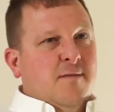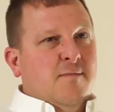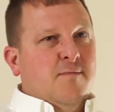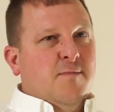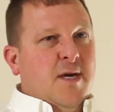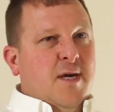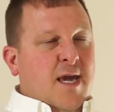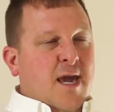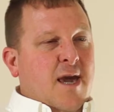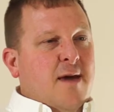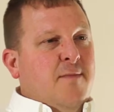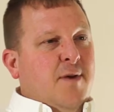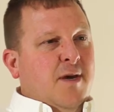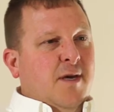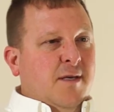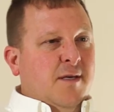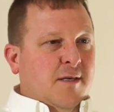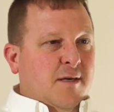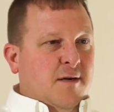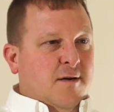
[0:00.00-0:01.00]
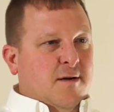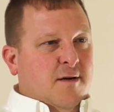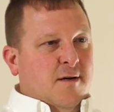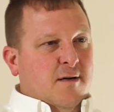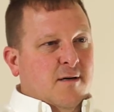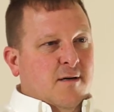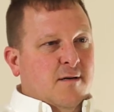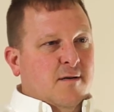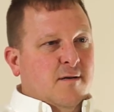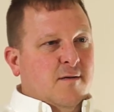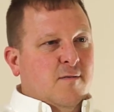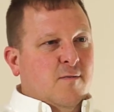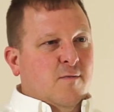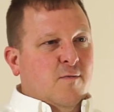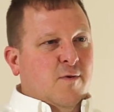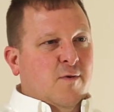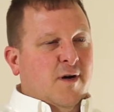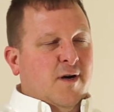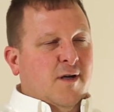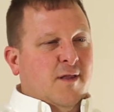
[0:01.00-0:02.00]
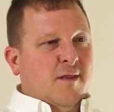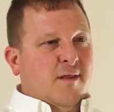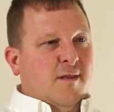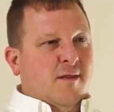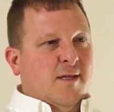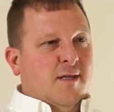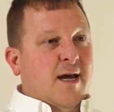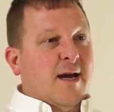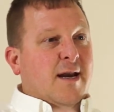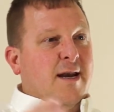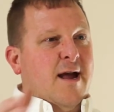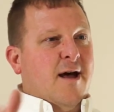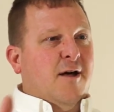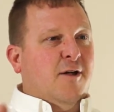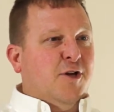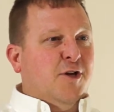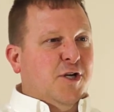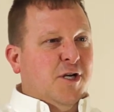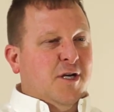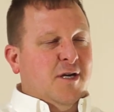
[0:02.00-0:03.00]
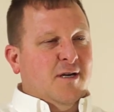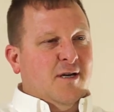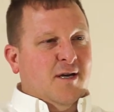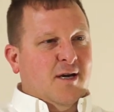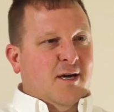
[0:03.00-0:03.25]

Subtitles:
became easier with technology